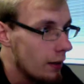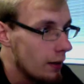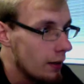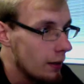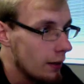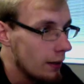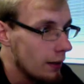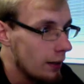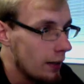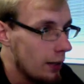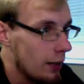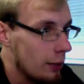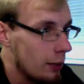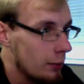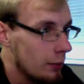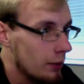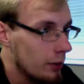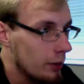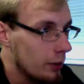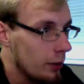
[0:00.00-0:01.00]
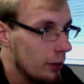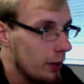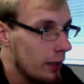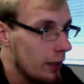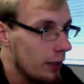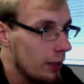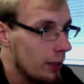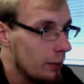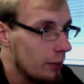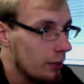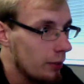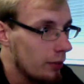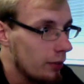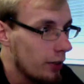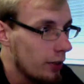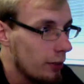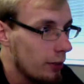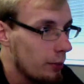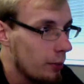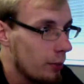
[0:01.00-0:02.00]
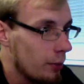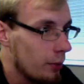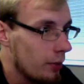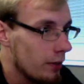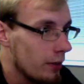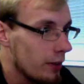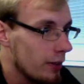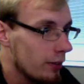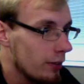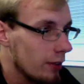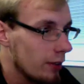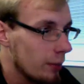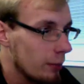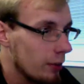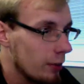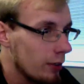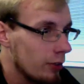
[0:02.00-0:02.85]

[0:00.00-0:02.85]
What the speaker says: And now I'm going to go ahead and I'm going to select both of these and I'm going to